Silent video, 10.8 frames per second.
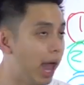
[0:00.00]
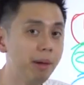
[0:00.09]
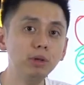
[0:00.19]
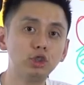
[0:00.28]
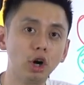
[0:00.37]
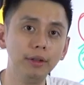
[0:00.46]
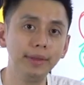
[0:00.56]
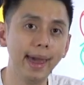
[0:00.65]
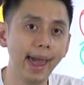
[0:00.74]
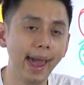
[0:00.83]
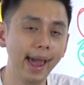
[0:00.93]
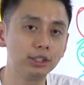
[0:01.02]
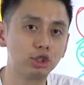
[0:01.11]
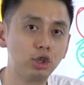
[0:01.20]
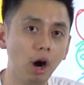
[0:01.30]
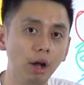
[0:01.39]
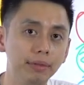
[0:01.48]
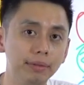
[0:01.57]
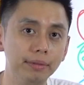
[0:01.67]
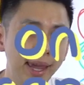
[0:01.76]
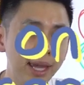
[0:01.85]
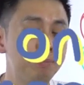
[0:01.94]
Amazon has got
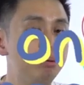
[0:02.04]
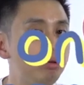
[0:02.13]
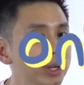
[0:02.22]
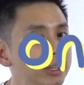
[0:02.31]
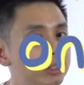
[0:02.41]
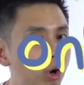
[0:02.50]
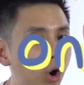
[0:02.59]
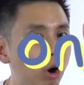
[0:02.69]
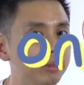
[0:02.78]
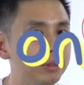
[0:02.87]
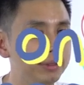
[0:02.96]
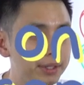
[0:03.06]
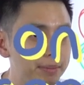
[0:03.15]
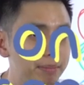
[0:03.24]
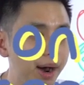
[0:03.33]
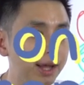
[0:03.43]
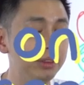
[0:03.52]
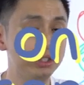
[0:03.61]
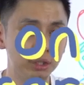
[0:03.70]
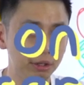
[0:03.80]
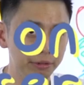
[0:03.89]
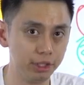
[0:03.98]
a print-on-demand
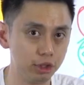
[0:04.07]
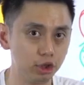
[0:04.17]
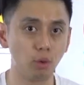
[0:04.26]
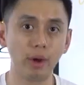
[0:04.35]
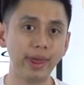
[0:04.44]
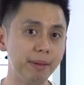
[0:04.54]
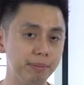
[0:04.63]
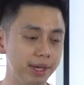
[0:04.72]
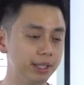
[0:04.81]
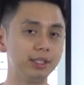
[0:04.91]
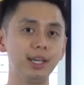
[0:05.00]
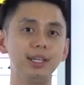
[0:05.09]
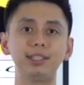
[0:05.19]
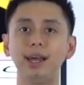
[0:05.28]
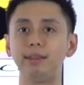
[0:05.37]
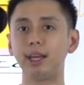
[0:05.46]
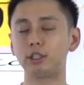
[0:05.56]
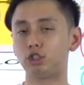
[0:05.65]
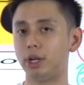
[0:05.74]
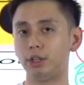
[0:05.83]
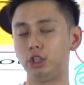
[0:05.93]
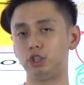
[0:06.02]
service. So what that means is, unlike
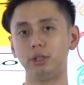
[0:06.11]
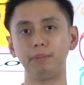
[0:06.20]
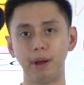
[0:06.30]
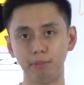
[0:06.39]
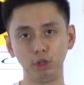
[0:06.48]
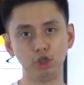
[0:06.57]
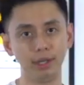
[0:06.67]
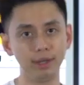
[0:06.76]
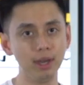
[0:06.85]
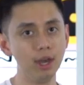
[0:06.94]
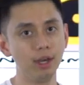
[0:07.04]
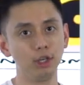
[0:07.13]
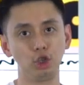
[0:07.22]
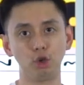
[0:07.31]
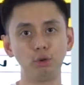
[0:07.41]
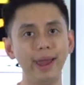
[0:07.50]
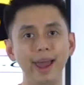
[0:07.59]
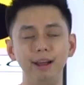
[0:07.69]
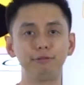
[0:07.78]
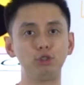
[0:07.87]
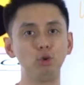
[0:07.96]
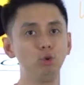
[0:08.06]
traditional publishing, you don't
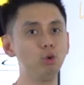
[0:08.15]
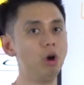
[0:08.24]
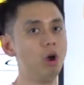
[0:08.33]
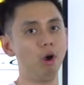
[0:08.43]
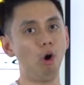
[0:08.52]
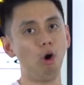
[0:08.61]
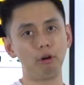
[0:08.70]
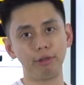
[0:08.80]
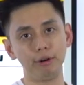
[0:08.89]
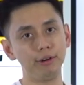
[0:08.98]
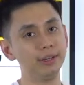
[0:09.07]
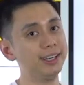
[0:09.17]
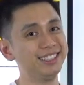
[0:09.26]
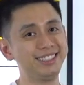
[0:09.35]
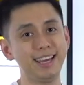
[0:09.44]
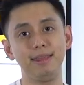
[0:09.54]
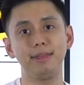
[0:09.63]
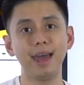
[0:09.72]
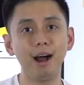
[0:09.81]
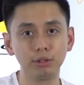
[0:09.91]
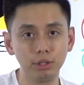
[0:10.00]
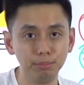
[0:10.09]
have to order
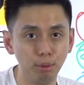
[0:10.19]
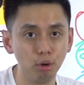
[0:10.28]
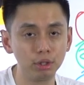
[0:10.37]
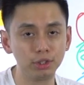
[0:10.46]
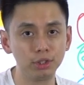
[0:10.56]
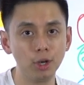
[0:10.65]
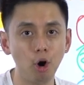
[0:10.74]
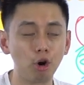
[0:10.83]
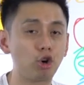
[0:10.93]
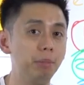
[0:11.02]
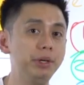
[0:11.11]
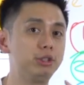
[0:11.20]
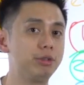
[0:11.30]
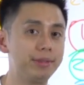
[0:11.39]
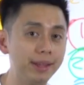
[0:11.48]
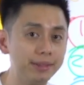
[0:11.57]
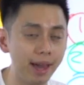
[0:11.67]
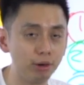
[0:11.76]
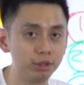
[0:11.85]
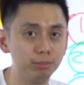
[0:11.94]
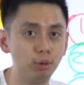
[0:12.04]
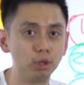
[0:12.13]
10,000 books or commit to
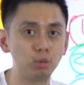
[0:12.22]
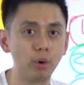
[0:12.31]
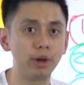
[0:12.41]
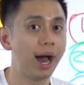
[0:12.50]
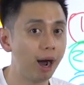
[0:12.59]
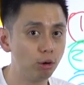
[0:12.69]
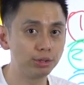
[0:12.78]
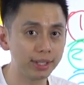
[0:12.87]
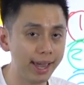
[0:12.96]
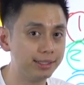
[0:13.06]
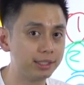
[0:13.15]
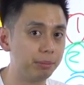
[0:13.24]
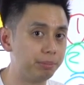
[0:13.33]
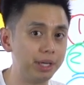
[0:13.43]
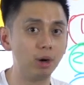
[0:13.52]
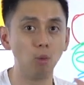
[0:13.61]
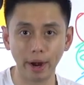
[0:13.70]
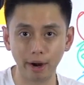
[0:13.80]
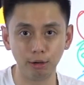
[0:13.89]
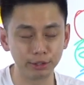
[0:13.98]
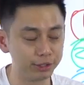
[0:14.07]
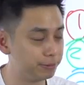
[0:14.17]
10,000 books where your house ends up being a
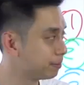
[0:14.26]
warehouse.